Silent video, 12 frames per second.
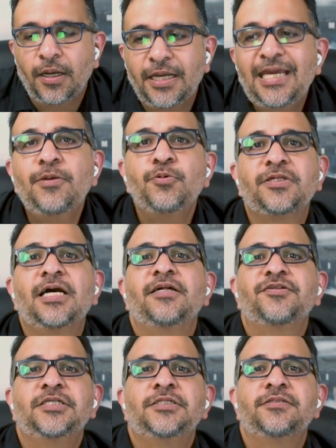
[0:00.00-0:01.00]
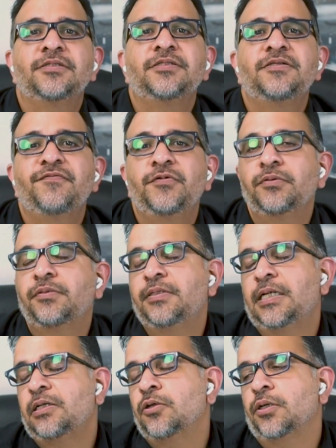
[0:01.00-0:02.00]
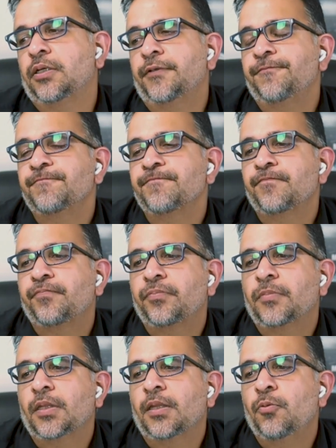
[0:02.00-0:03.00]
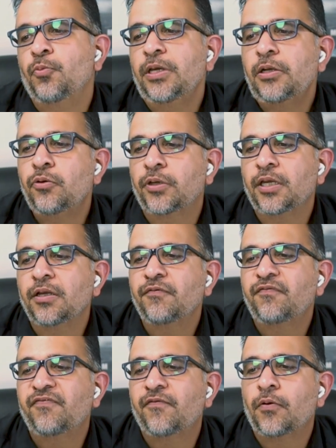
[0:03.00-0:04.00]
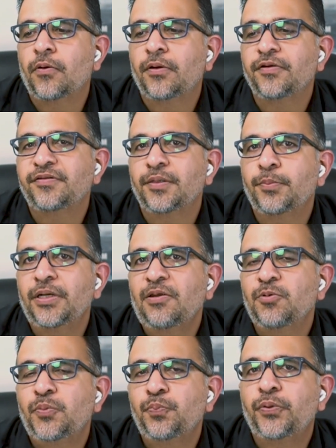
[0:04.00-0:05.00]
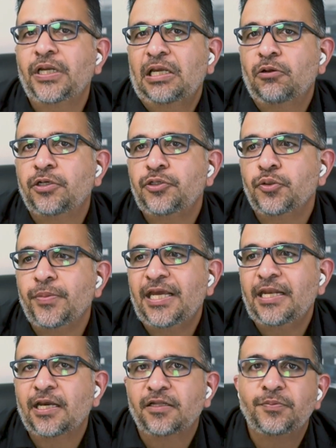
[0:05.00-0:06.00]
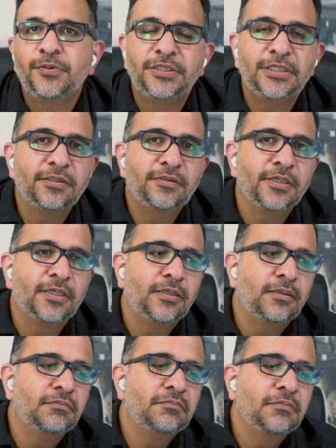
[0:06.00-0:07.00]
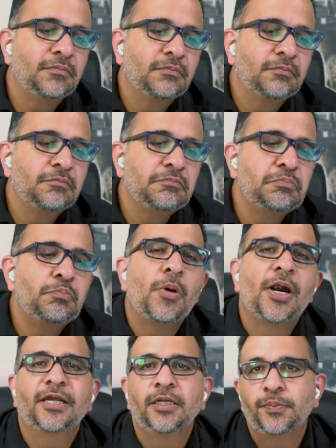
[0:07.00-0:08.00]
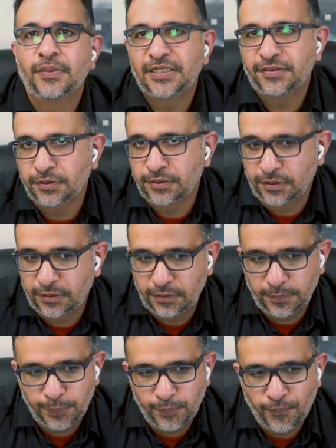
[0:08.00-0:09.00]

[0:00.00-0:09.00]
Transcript: he was asked in his interview that, look, we are looking for somebody with particular domain expertise in marketplaces.